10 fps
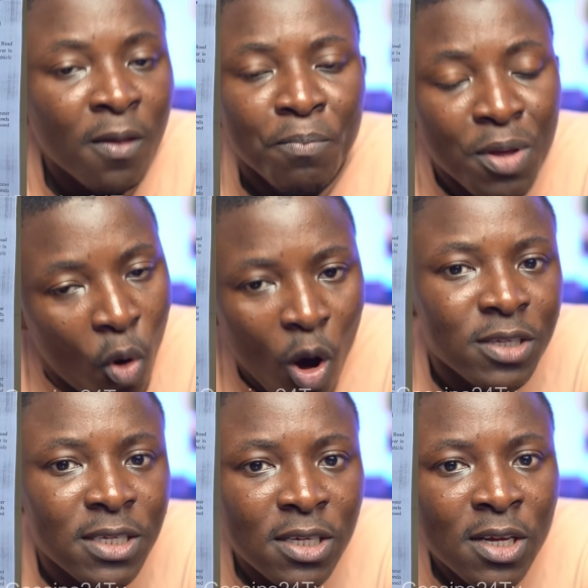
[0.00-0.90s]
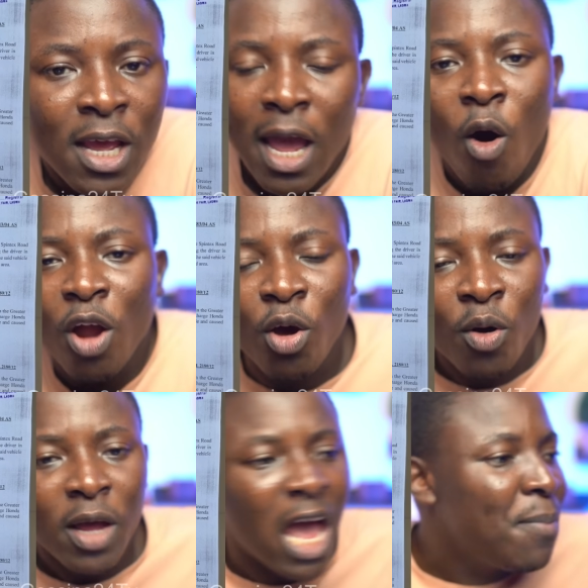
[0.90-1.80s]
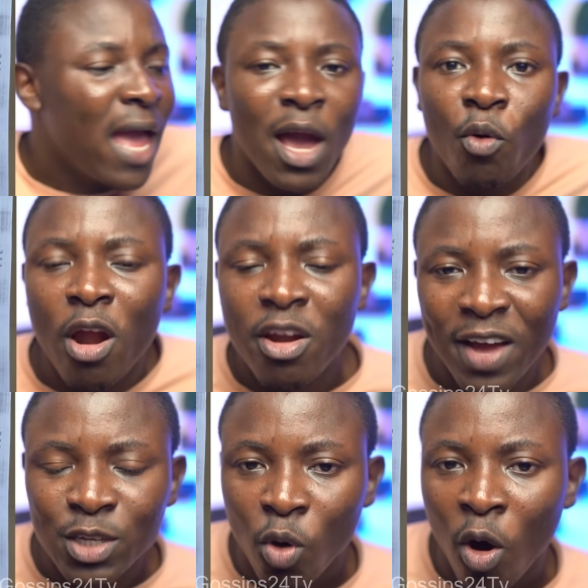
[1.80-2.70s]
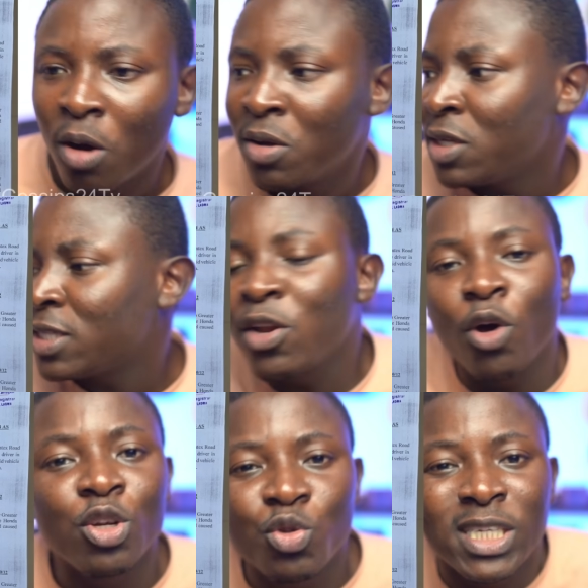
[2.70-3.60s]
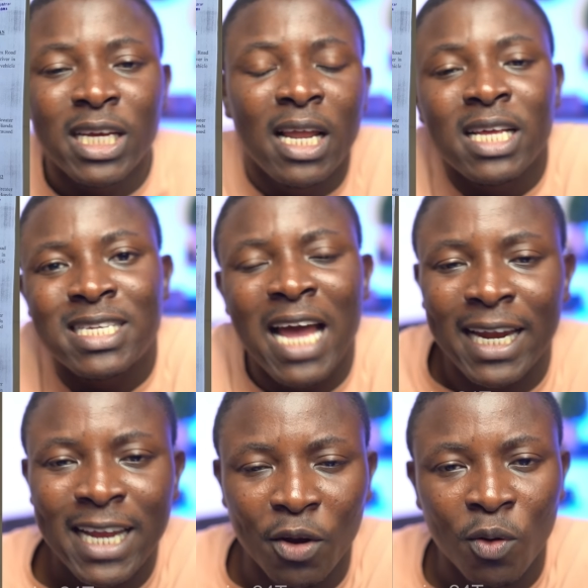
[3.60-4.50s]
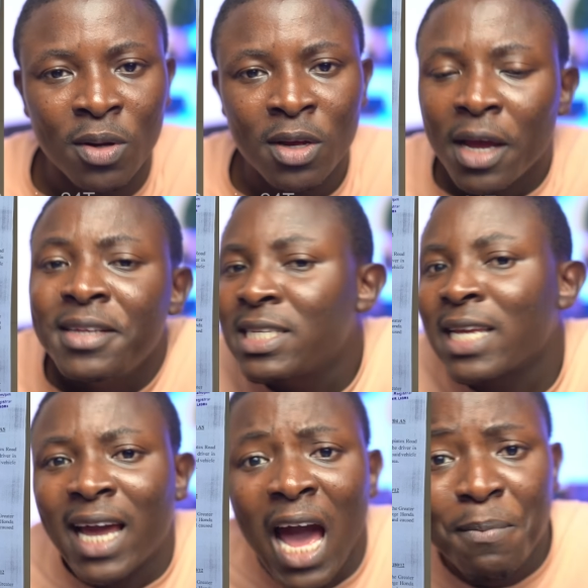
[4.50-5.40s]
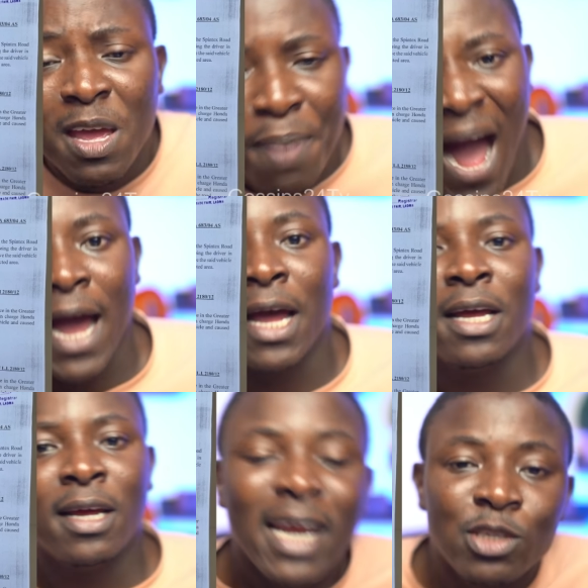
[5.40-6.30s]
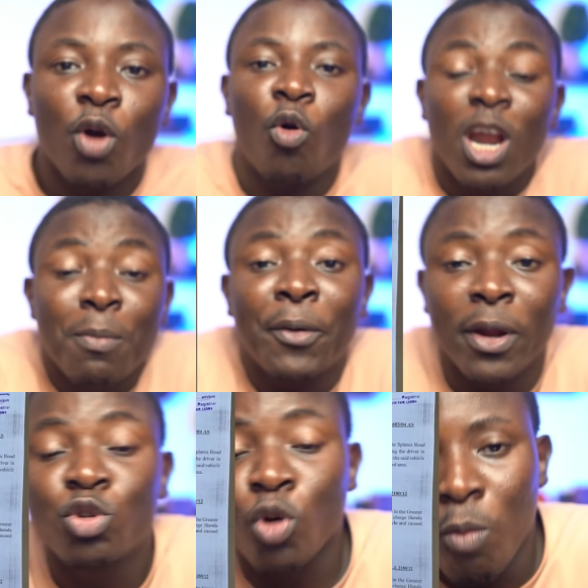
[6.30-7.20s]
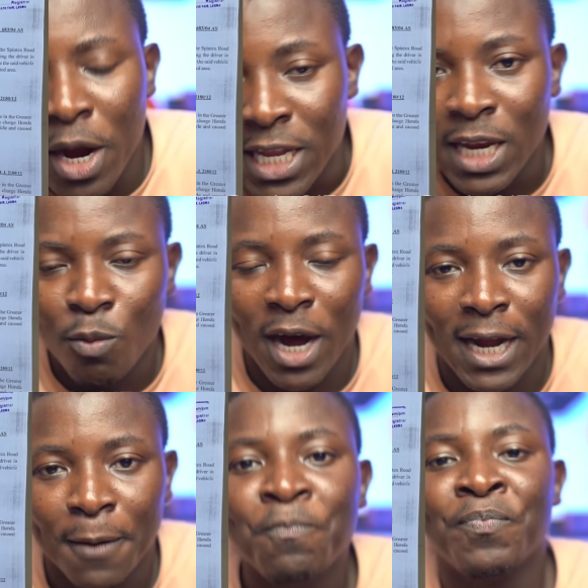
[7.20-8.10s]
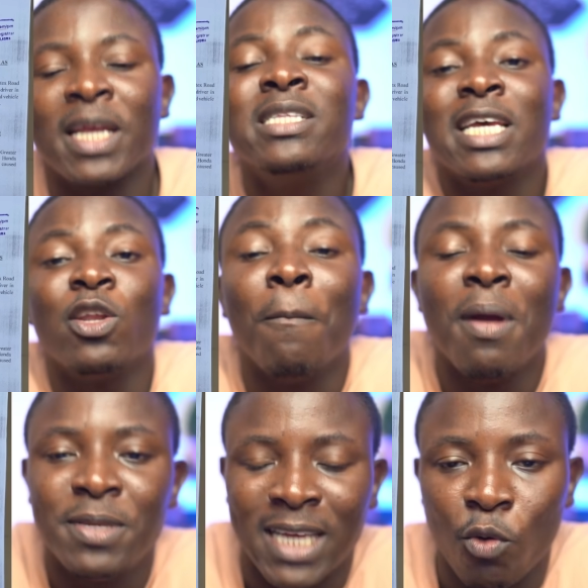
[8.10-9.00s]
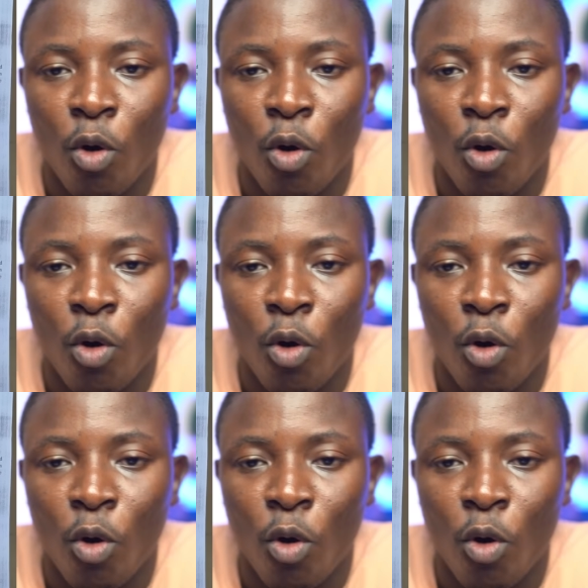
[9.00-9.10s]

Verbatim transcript: because a honor a be inquiry reverse or hot send you all switchy lanes near Diano and this a car be back. Next one called the Beshi Showboy Denimana. Intendum baby son